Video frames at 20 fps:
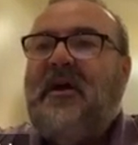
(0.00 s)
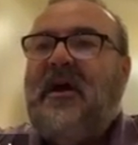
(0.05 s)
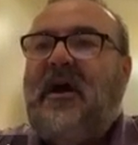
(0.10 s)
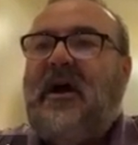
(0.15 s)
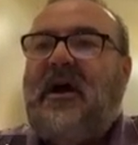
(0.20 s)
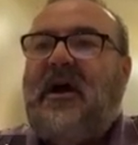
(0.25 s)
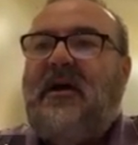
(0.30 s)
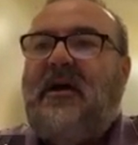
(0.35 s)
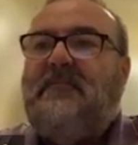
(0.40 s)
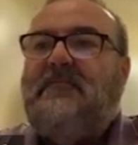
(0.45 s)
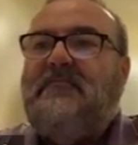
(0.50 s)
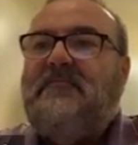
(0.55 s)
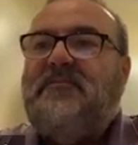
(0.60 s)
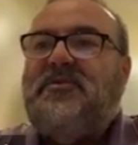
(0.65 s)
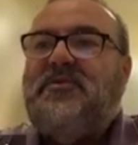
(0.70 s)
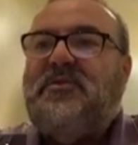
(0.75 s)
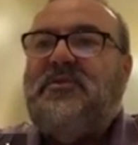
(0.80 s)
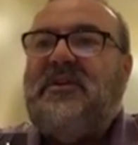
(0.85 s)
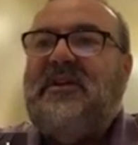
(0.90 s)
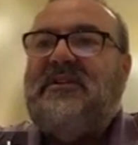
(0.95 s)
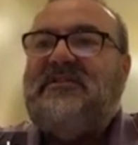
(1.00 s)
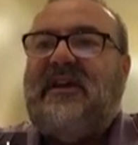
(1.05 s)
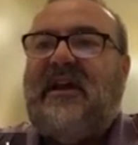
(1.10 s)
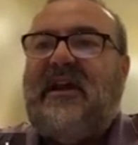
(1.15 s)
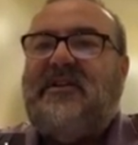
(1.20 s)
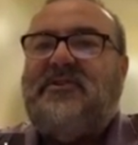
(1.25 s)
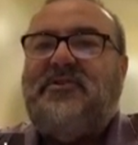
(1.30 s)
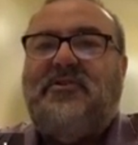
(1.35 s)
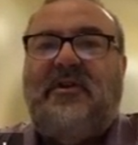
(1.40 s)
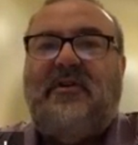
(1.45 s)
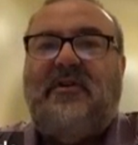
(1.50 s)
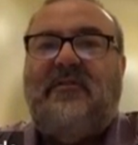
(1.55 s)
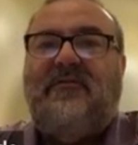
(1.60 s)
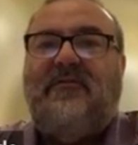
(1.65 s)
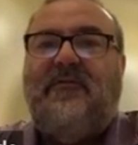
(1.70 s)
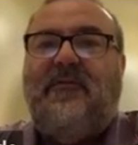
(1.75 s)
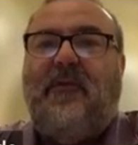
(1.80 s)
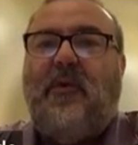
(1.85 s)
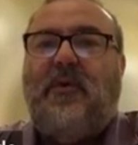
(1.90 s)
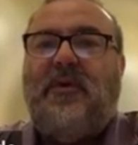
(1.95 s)
So that's actually a
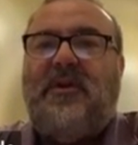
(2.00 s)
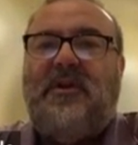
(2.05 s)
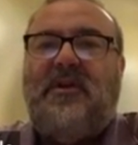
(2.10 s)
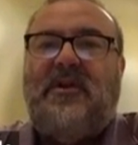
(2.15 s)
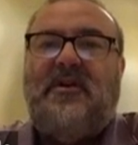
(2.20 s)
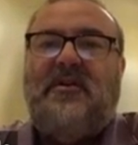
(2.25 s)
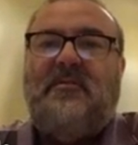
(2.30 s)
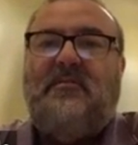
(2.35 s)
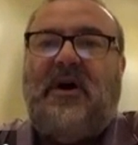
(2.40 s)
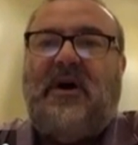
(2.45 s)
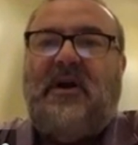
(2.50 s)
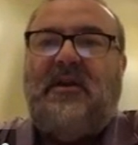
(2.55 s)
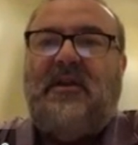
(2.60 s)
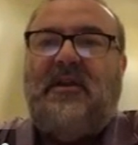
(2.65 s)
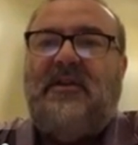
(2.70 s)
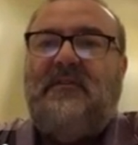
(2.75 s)
40-year bond.